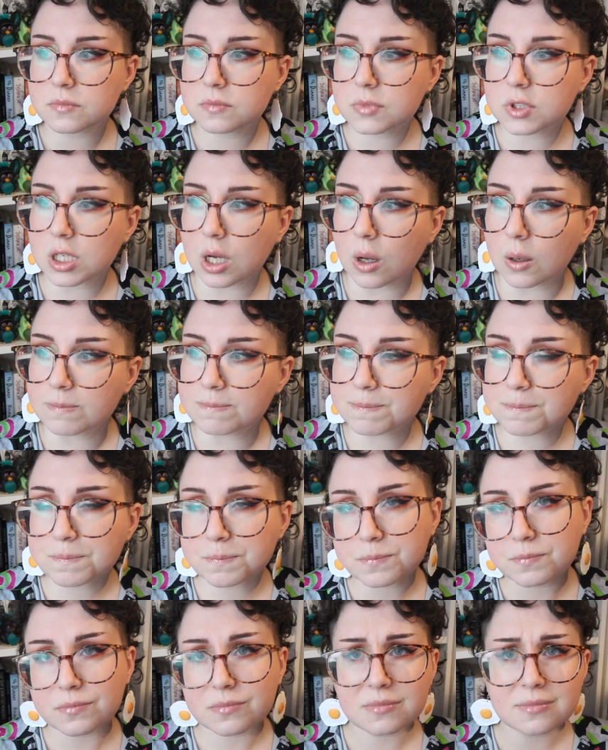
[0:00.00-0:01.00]
So
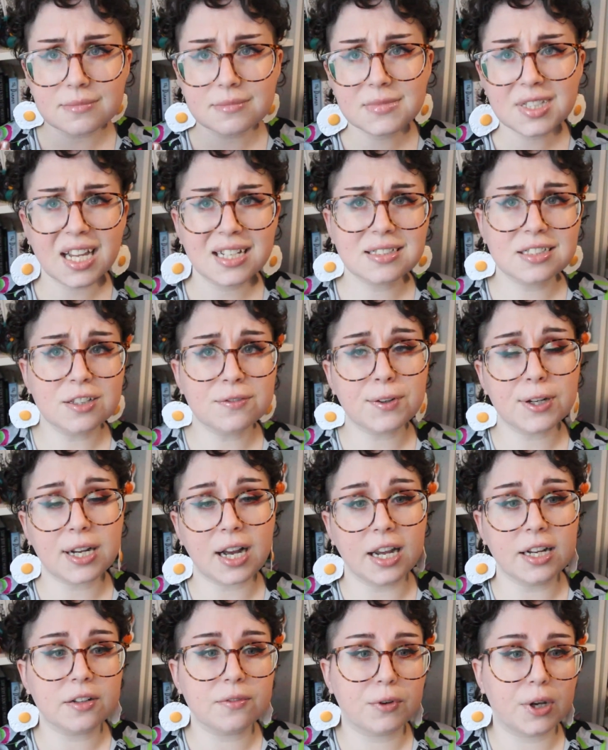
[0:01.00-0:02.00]
different
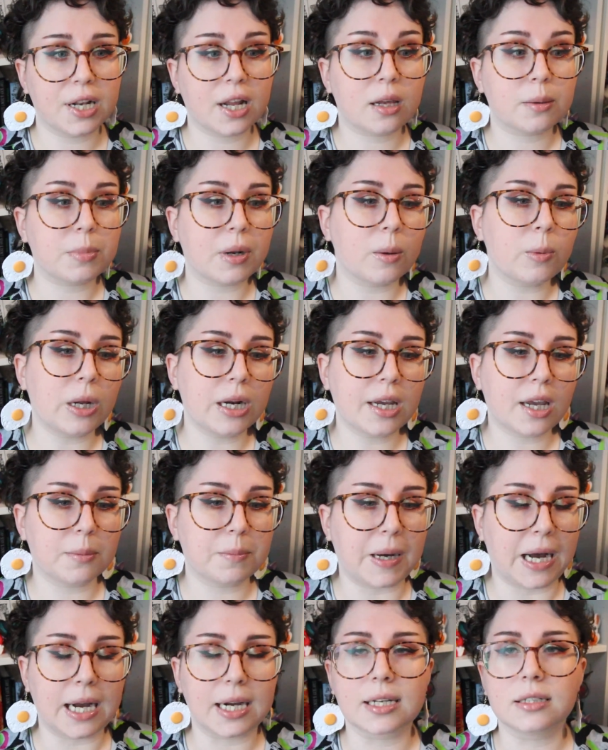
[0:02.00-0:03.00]
kind of reading, but I want to
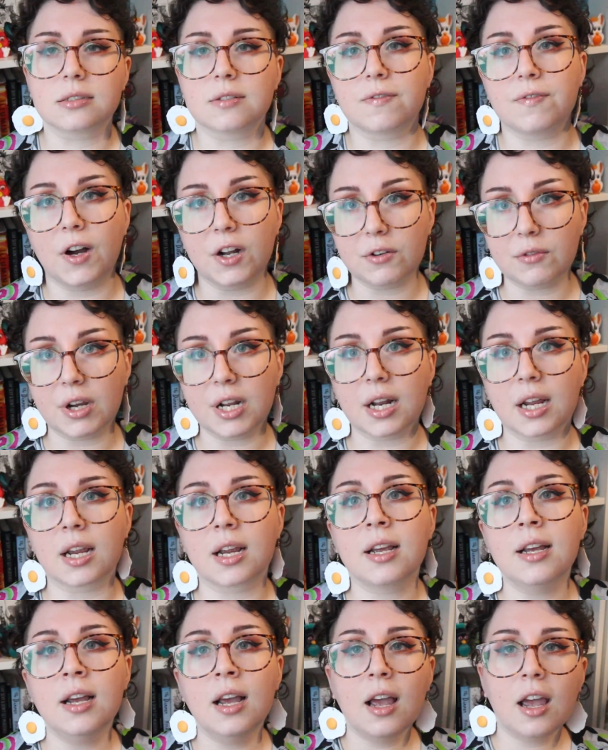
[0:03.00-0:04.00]
get back into fun
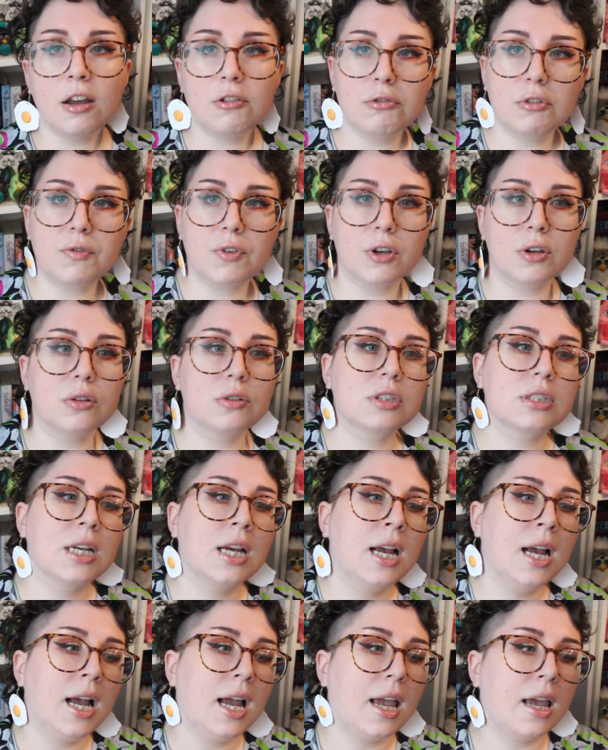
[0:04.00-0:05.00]
reading and reviews
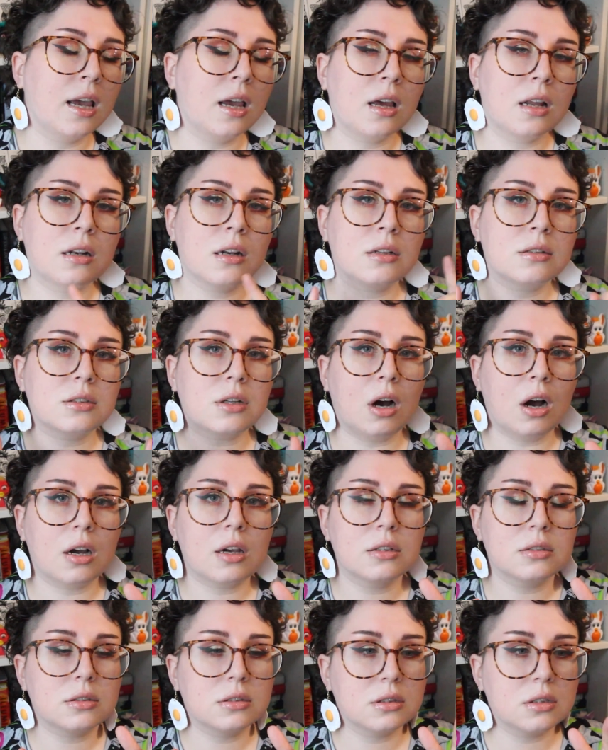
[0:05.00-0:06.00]
and
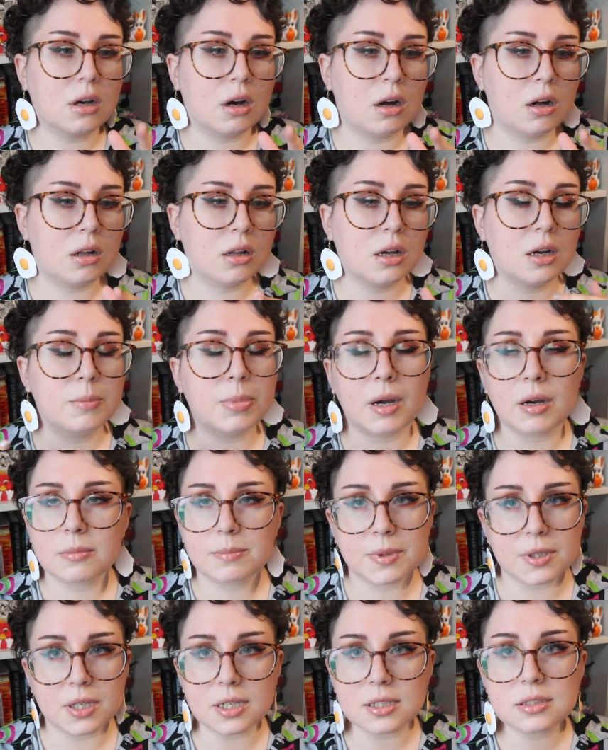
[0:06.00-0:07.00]
talking to y'all
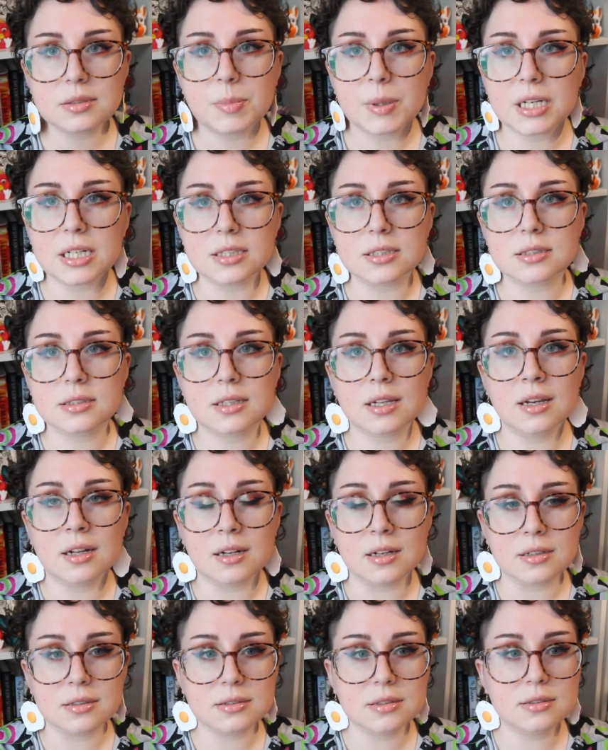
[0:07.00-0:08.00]
about books, because it
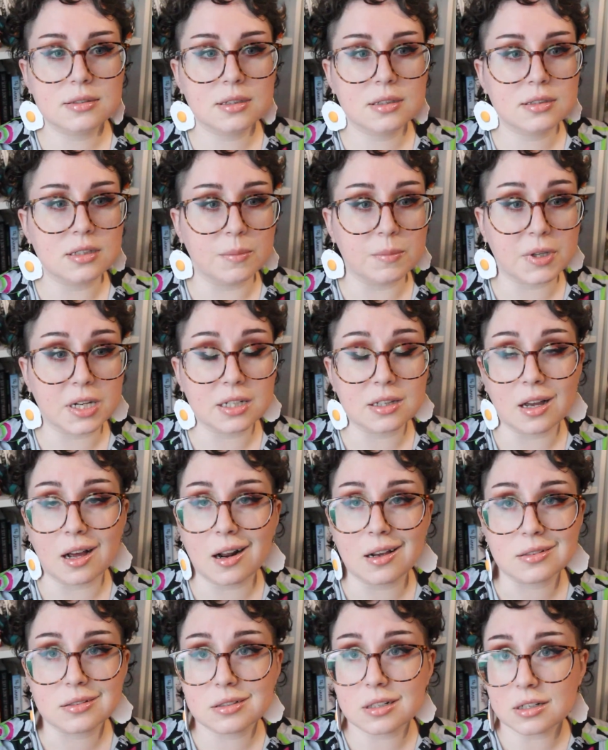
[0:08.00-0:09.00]
is something that
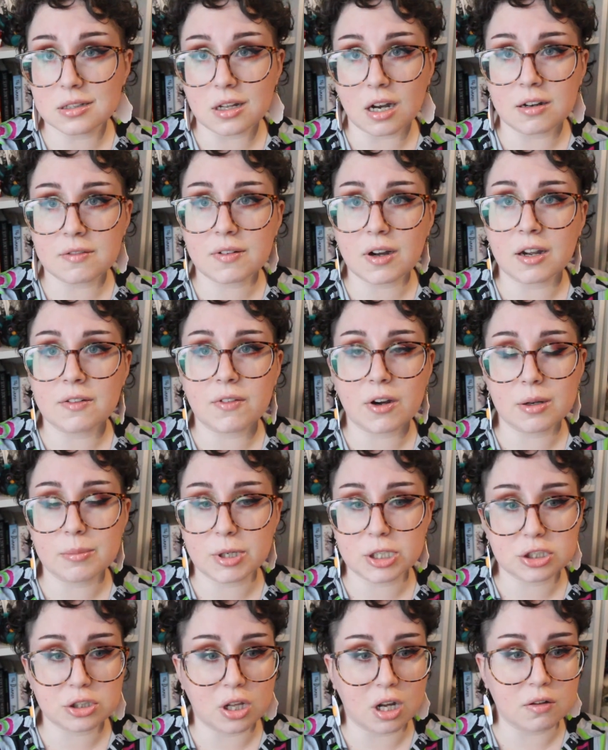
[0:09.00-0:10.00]
I still love, I very
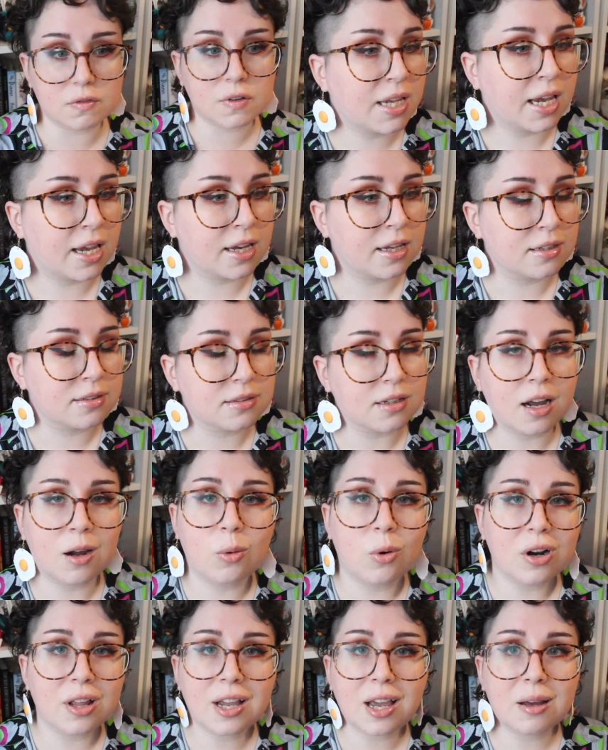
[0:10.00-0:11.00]
much love, and I
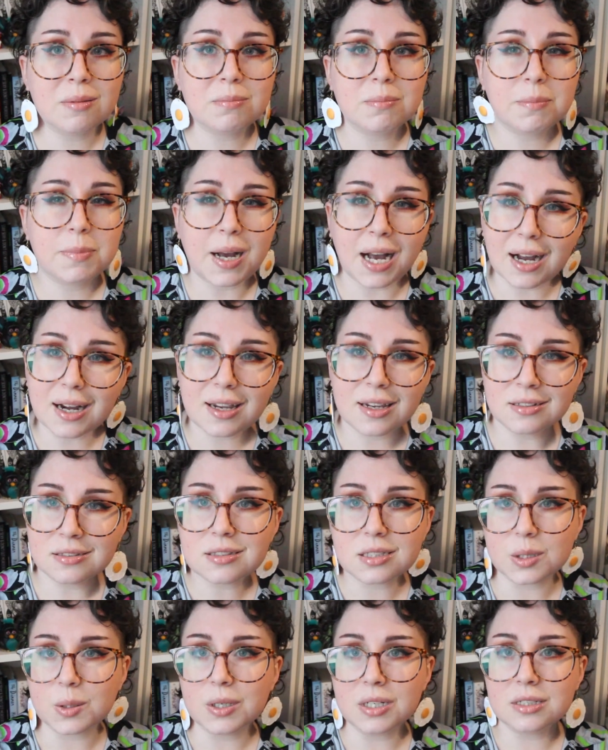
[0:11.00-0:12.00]
want to get back
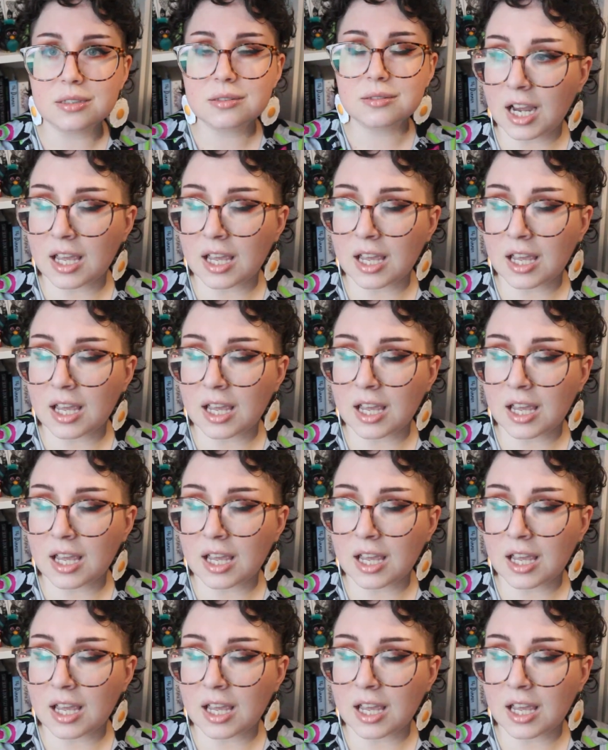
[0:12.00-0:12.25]
into it.